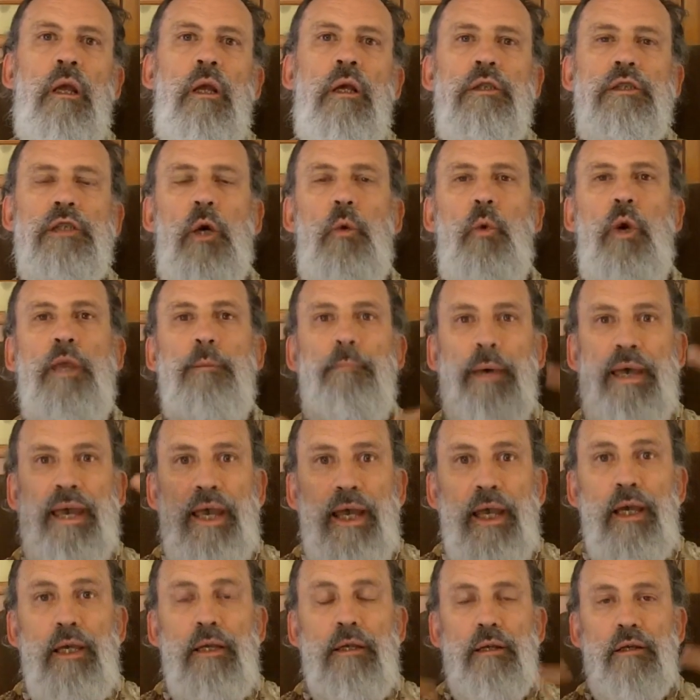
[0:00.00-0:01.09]
So we
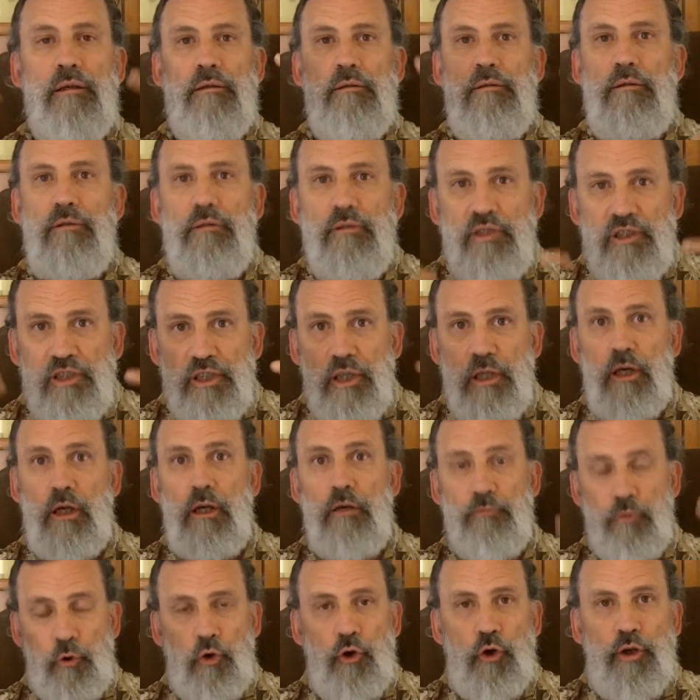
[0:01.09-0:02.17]
paid
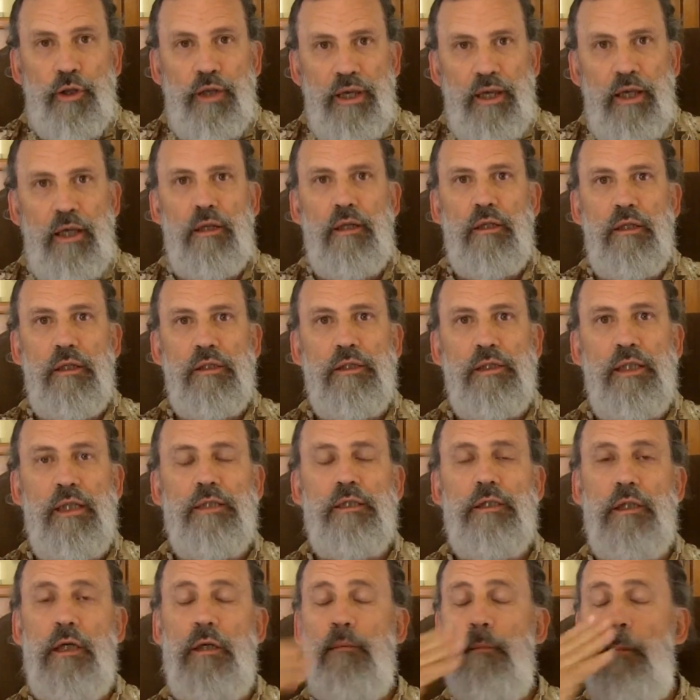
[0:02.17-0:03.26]
silver into the
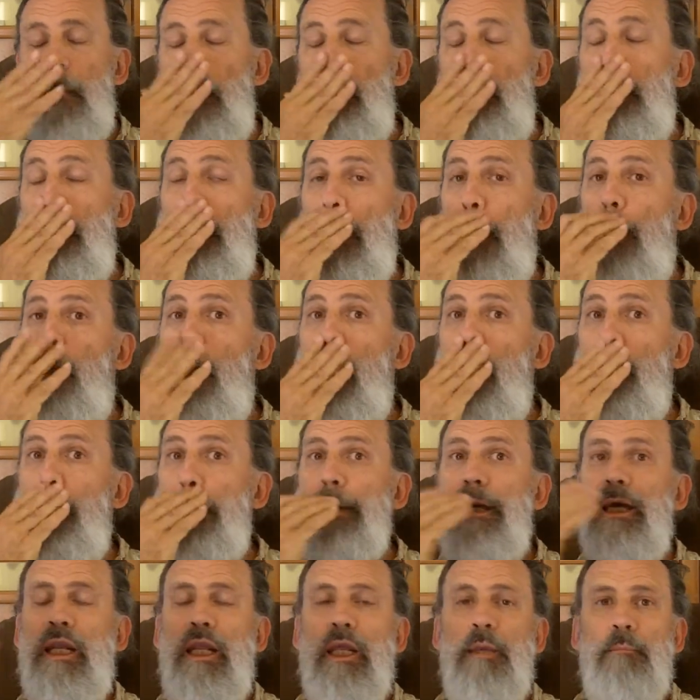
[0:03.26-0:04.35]
system, and what we're
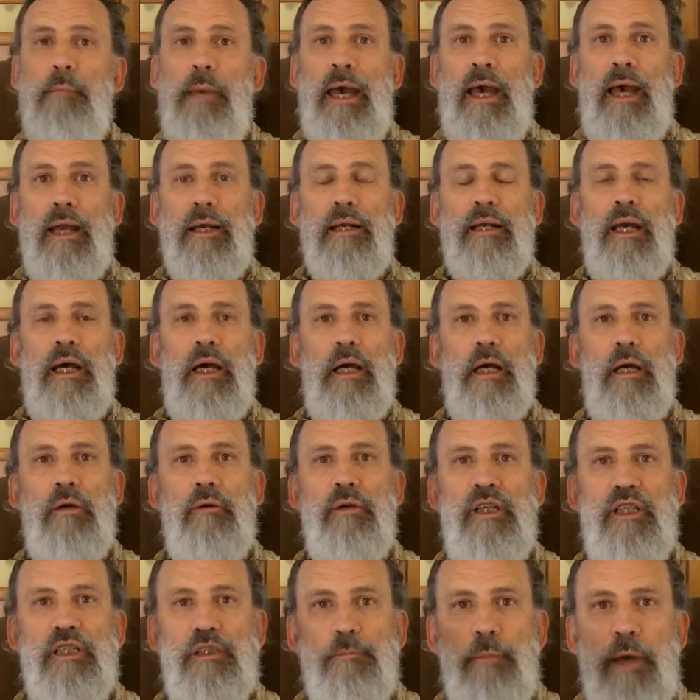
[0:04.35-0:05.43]
getting back now
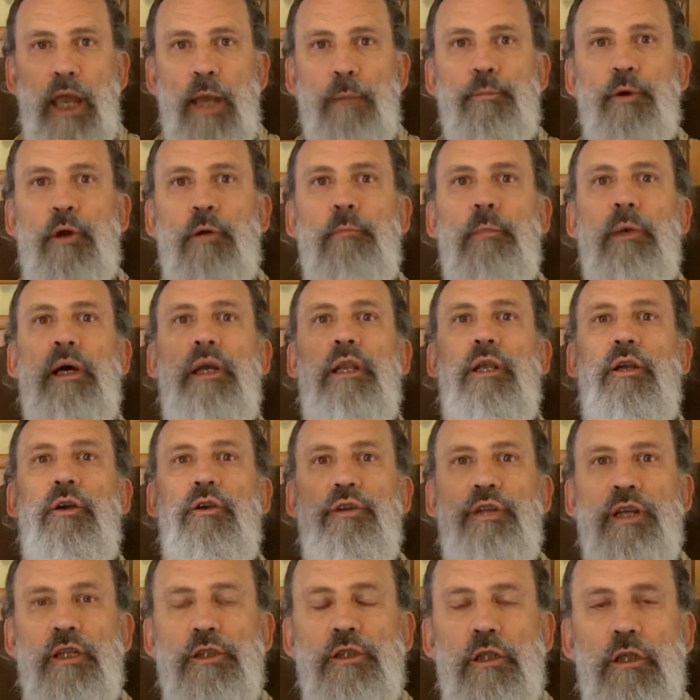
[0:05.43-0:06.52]
is paper money or
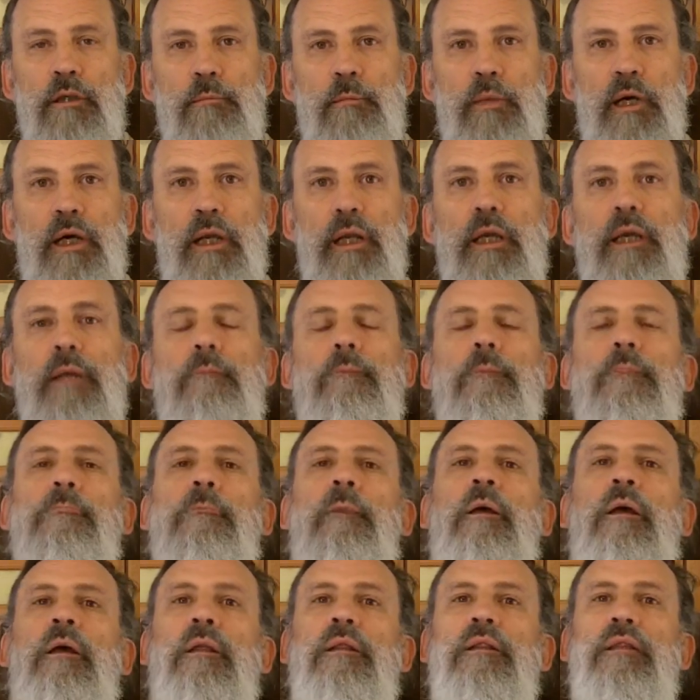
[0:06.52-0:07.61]
digital money
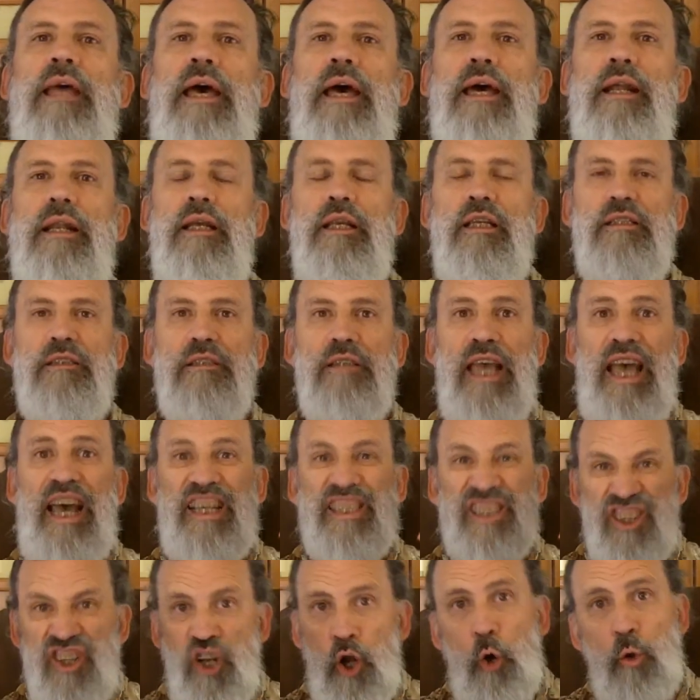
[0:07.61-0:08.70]
that is,
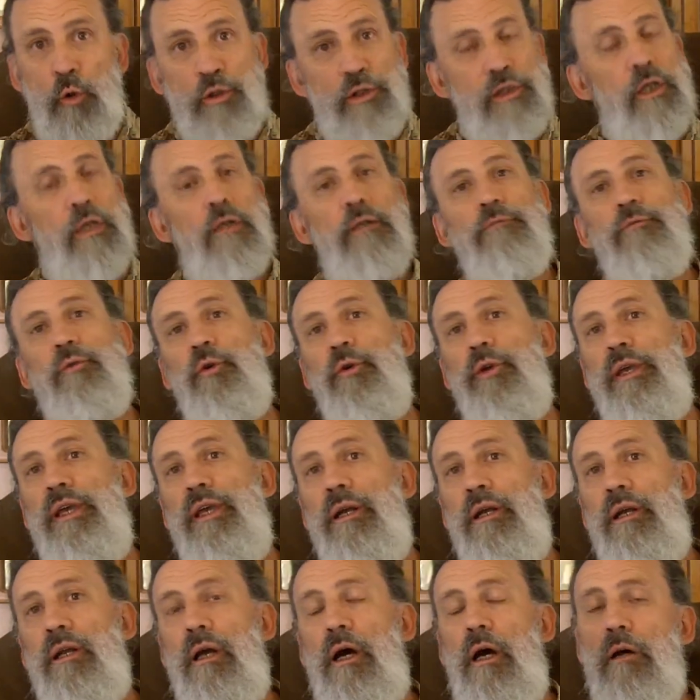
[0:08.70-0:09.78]
has no silver in
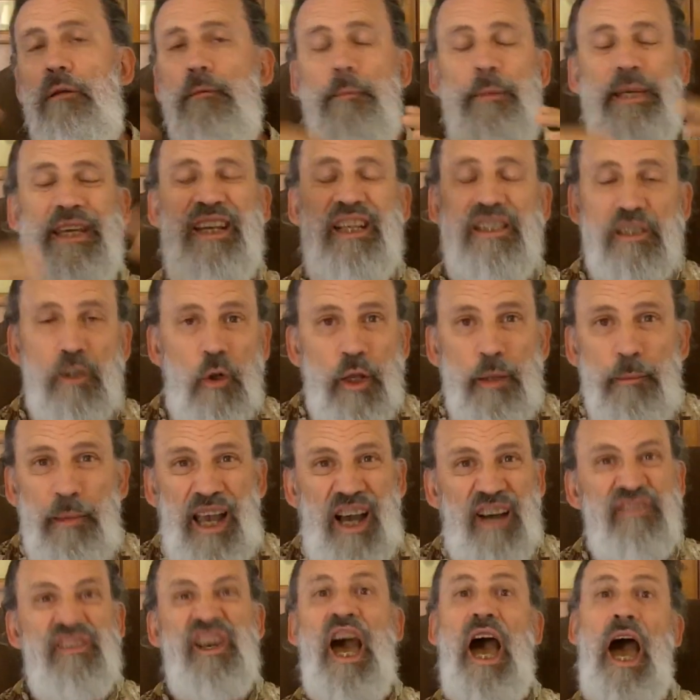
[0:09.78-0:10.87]
it at all. Pennies don't even
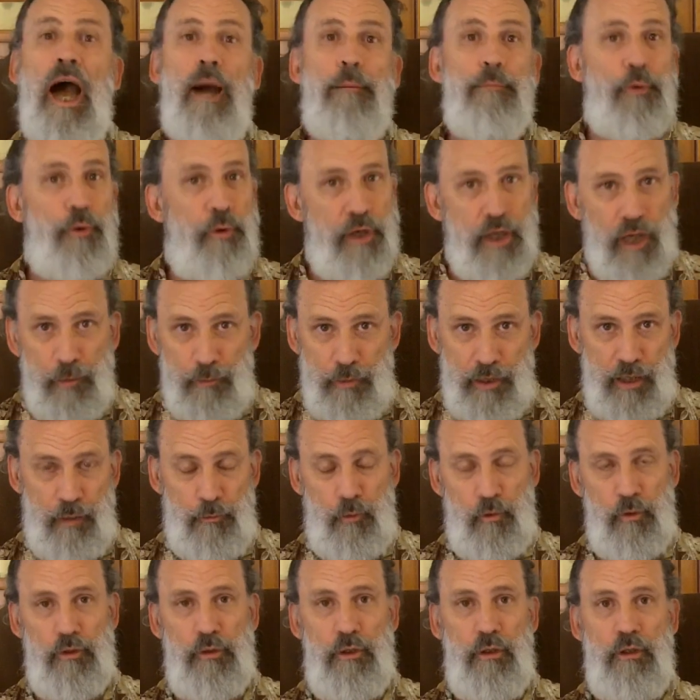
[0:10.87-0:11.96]
have copper in them
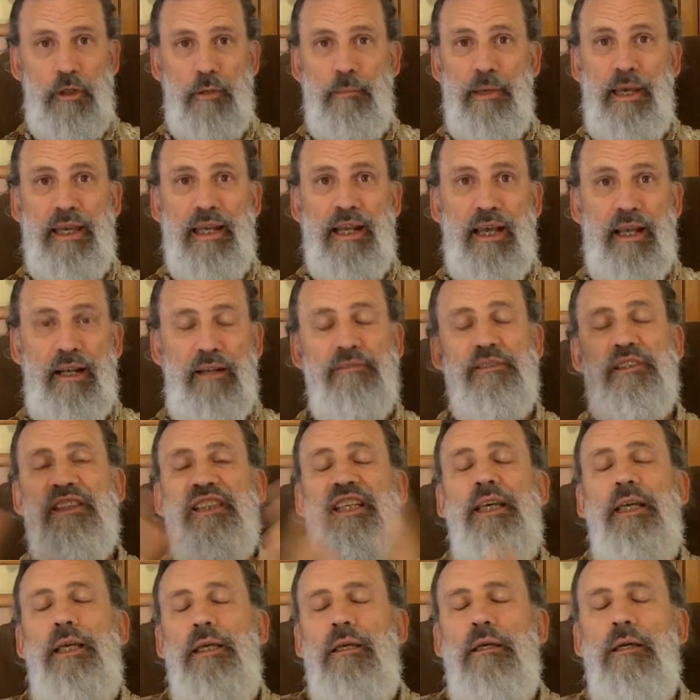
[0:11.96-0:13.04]
anymore. They're made out of
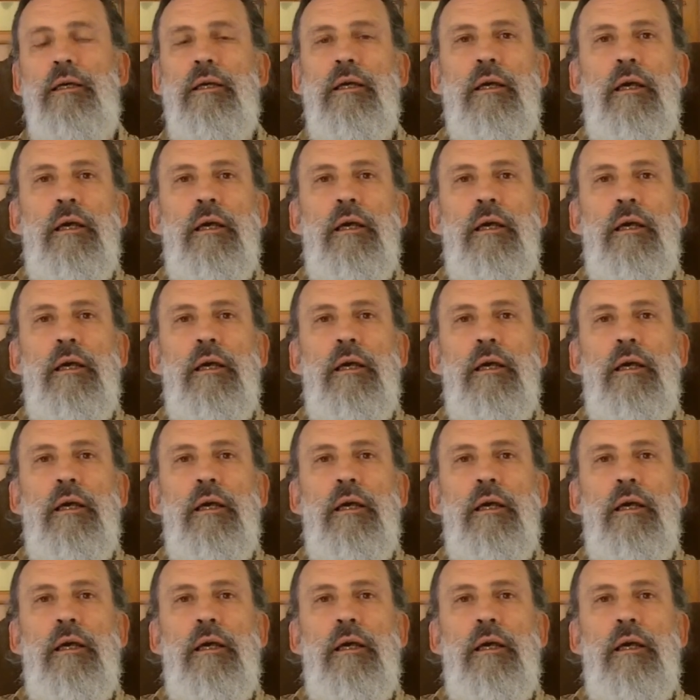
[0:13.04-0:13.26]
zinc,